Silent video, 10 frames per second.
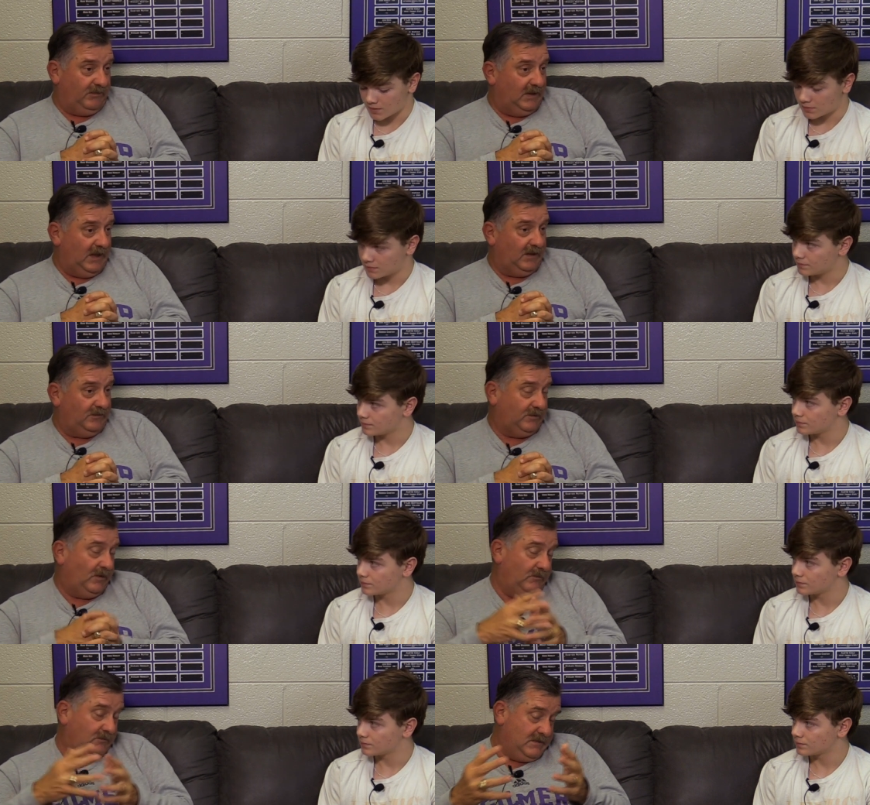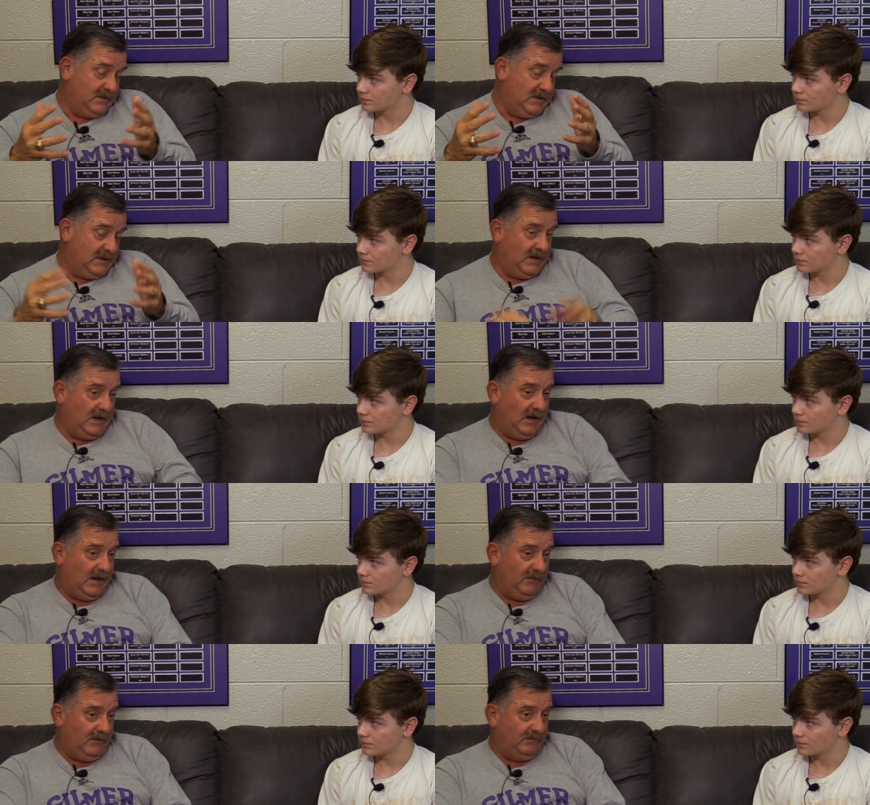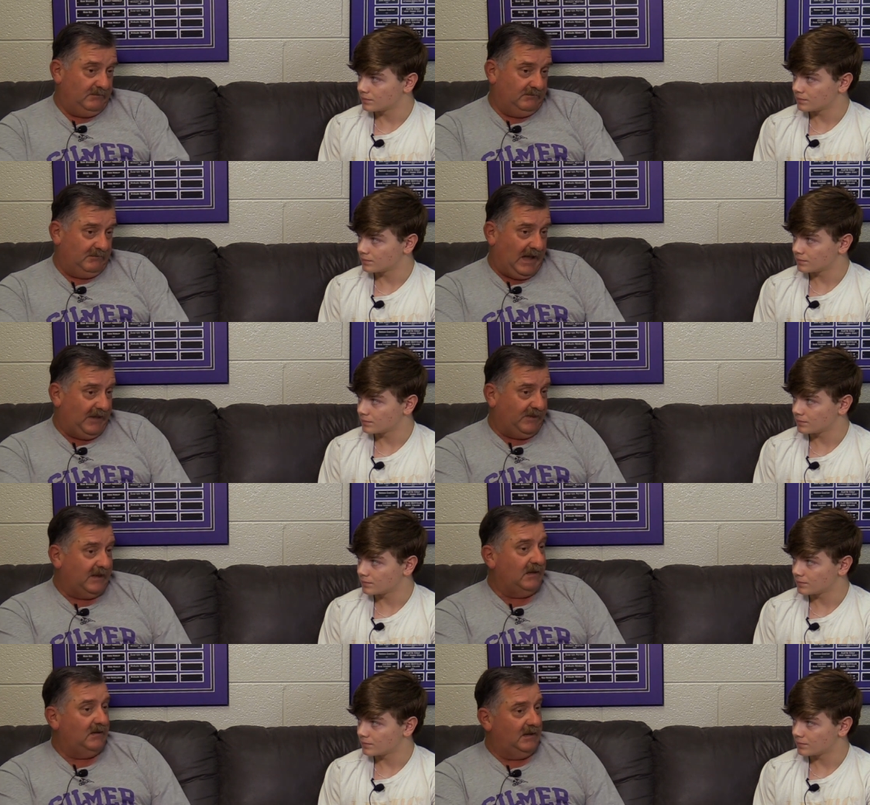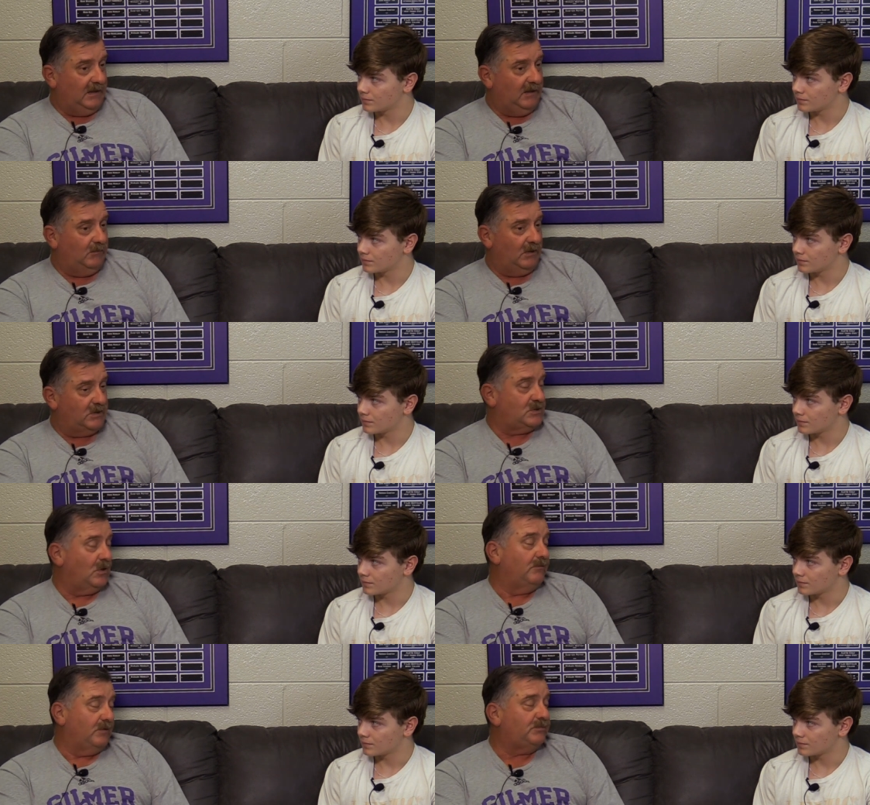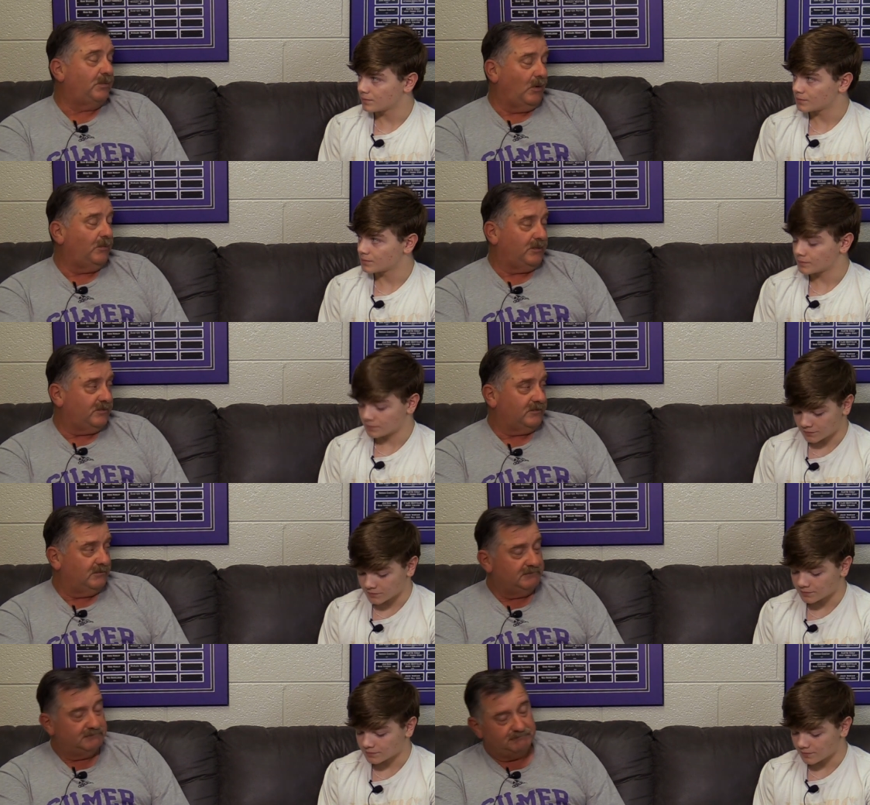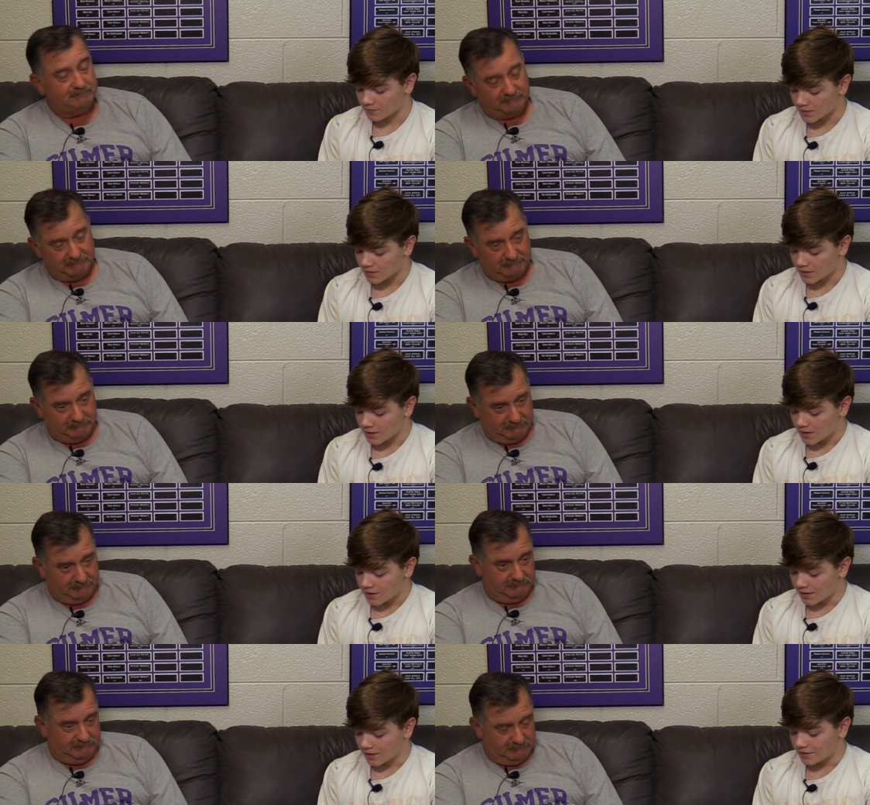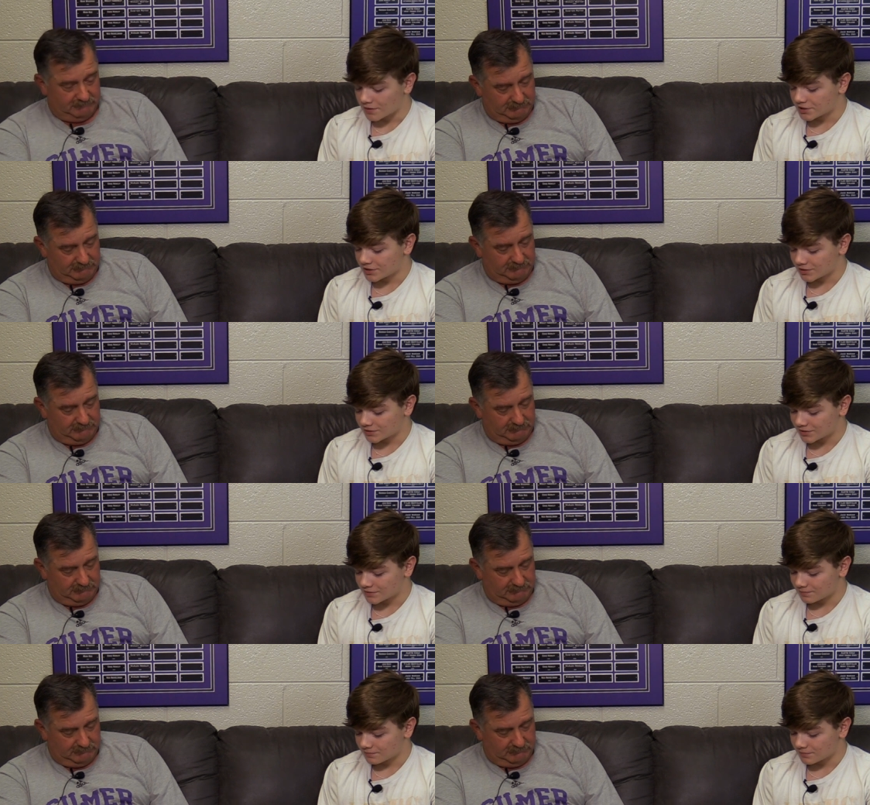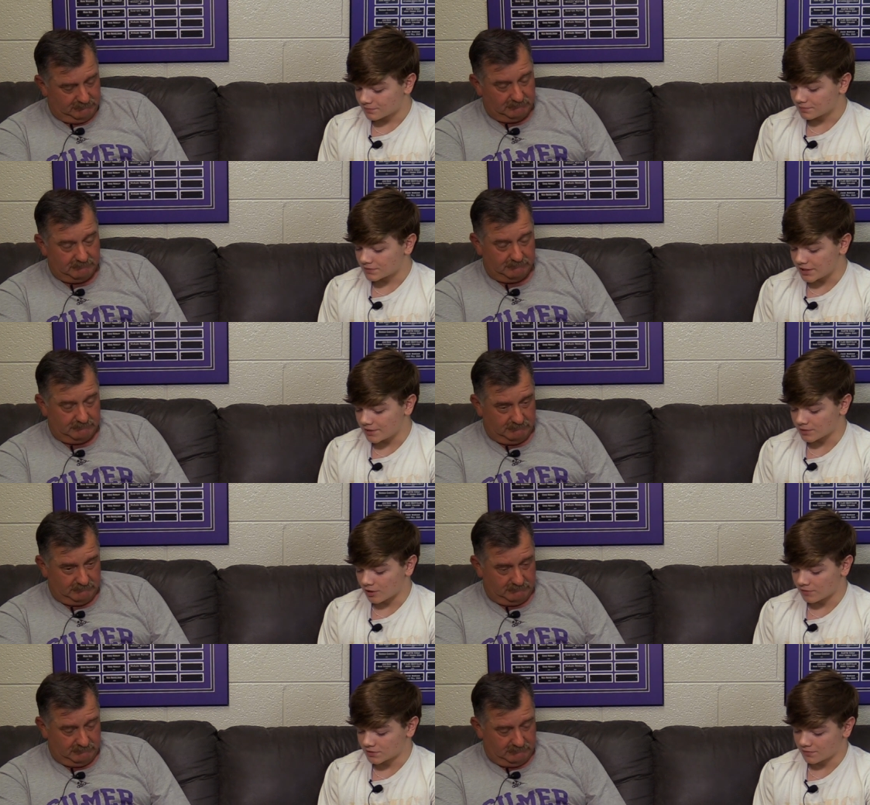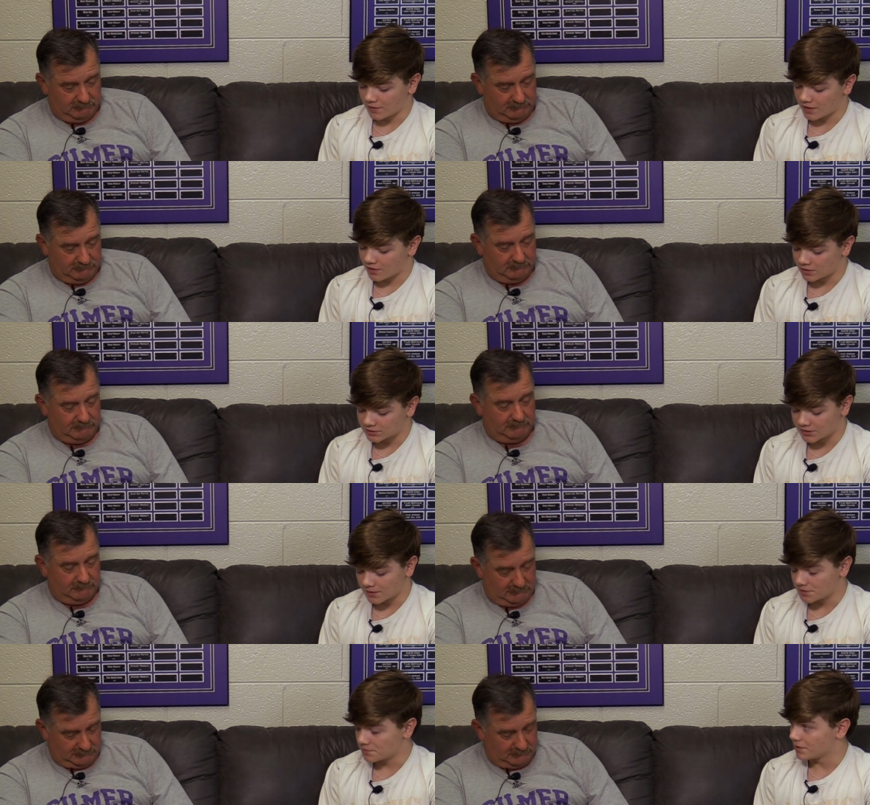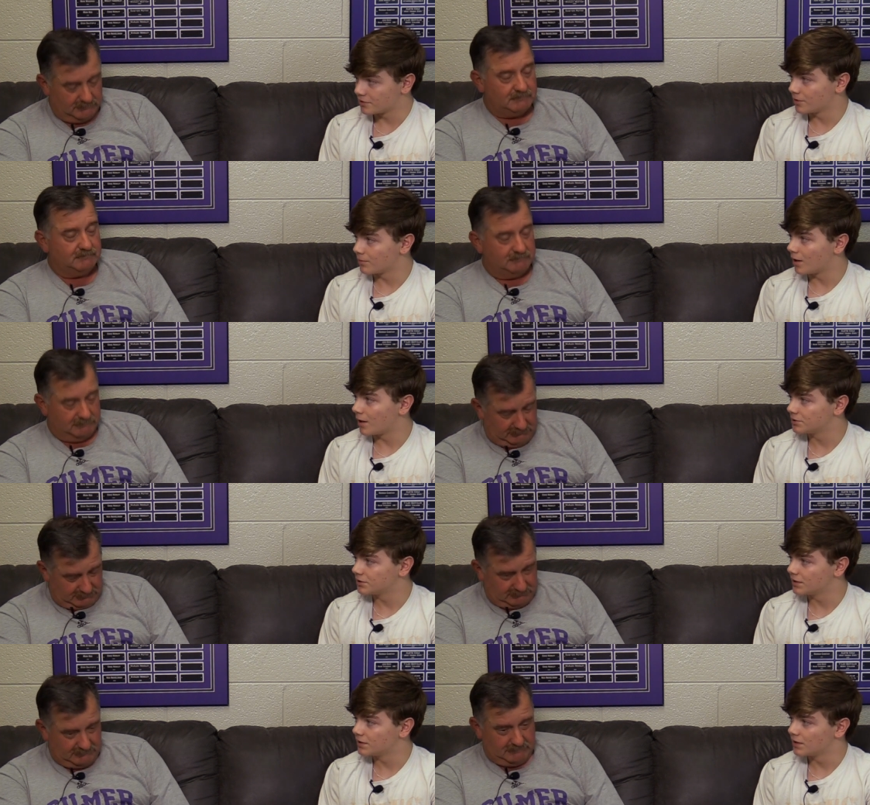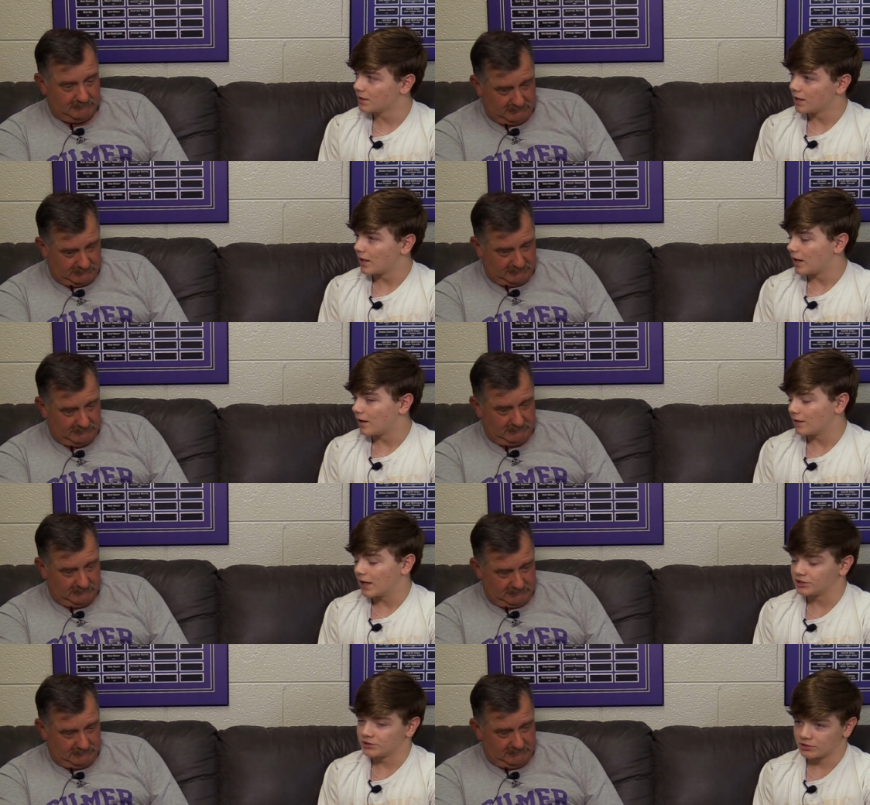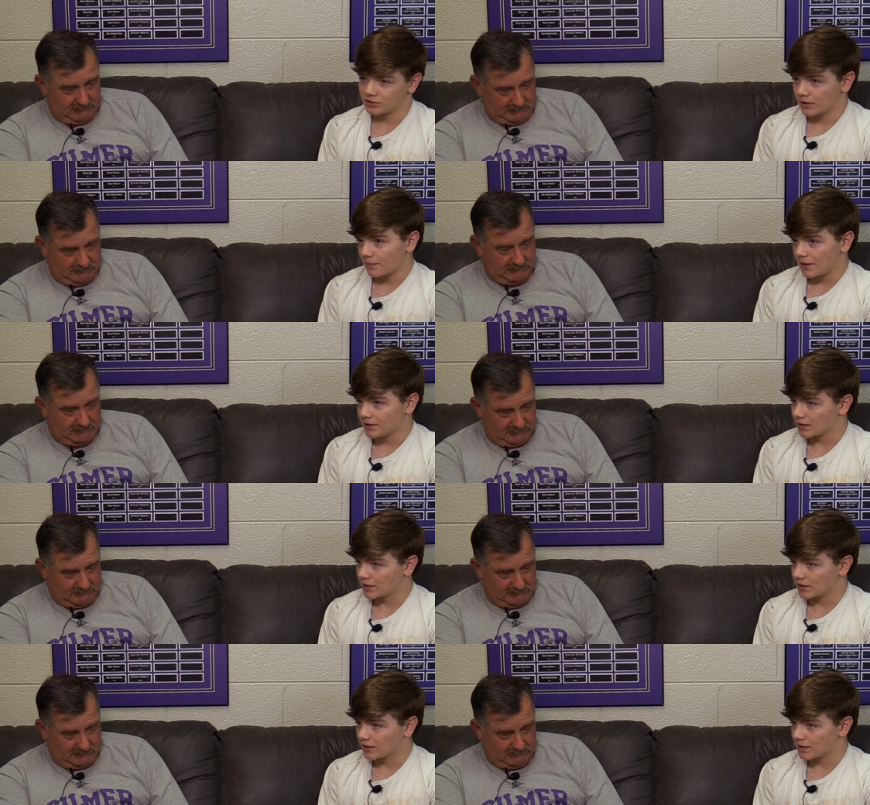Speaker 1: day, so um, I think it, it, really served its purpose.
Speaker 2: Uh, this year's team's offensive like concept has been the triple option. Uh, last year was just like basic